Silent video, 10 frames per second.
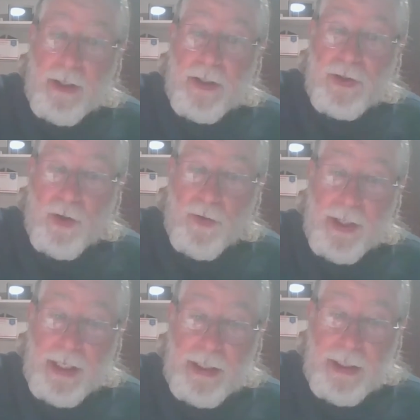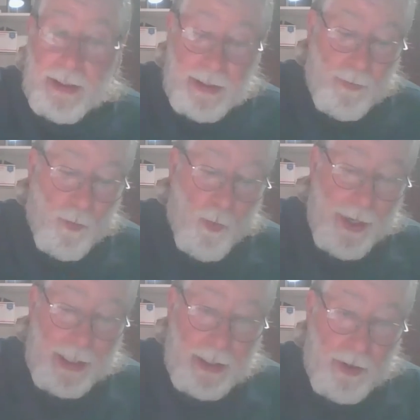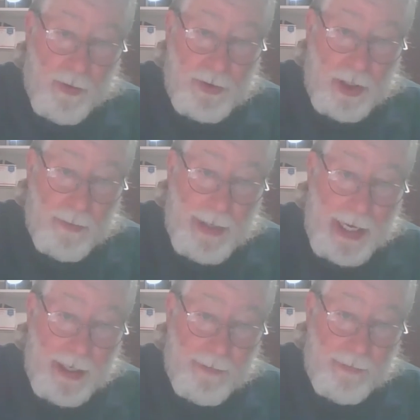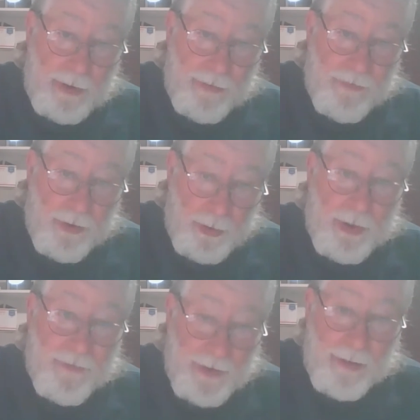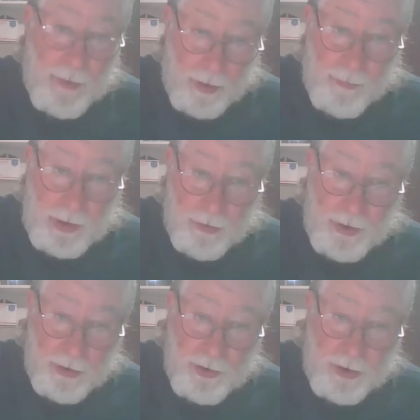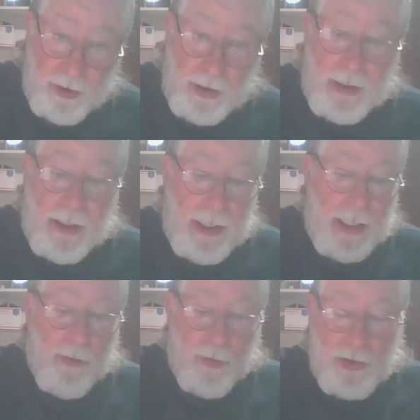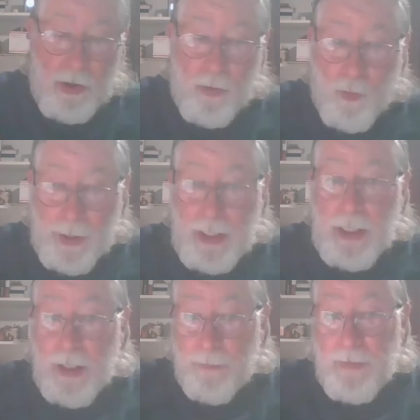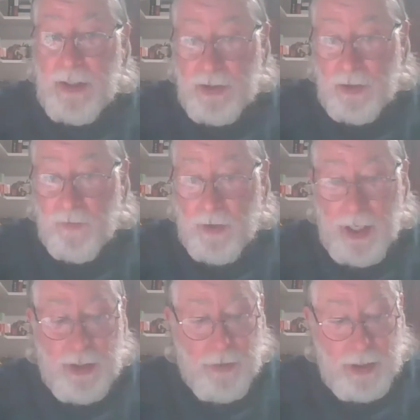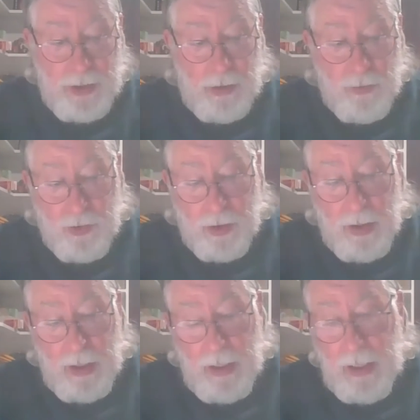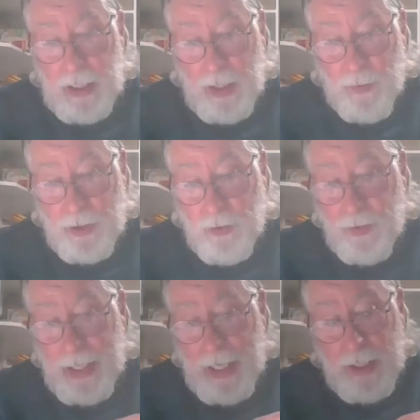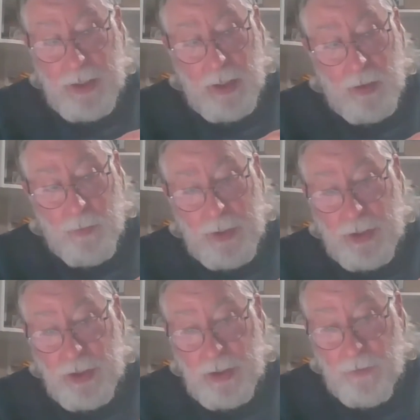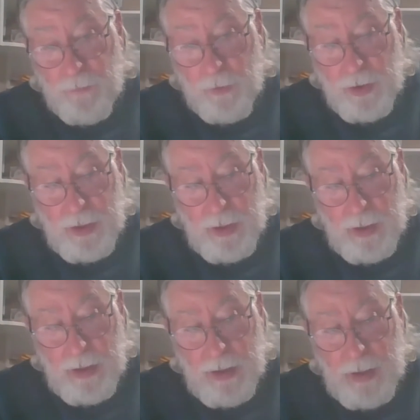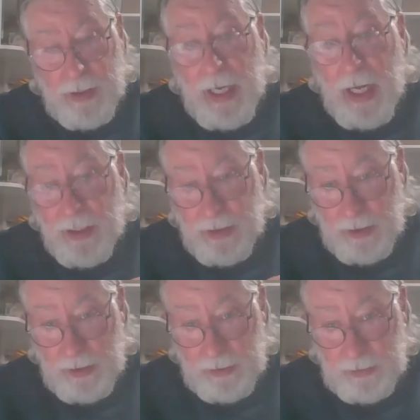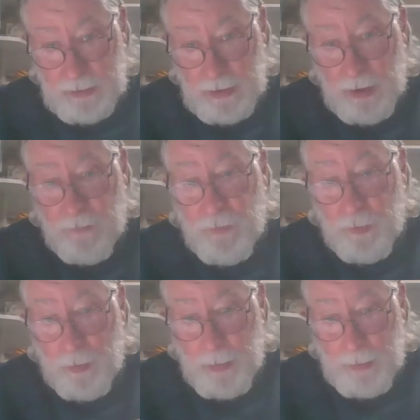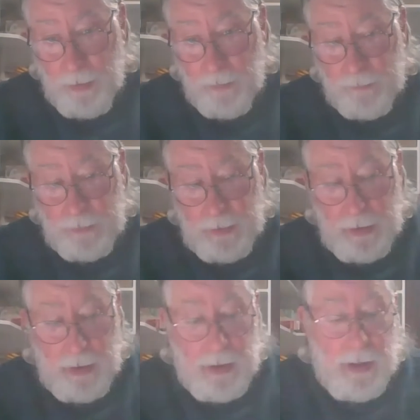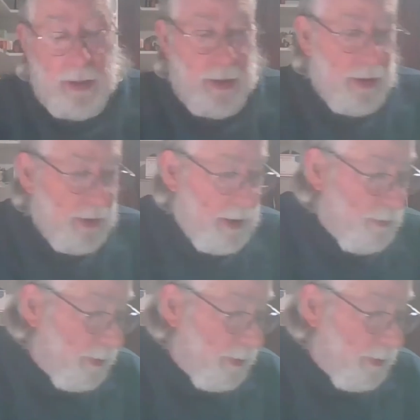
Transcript: so that the wick goes to the bottom of the 35 millimeter dish. And it will start wicking up the silver nitrate solution. And we do that until it reaches the first dots on the filter paper. Then we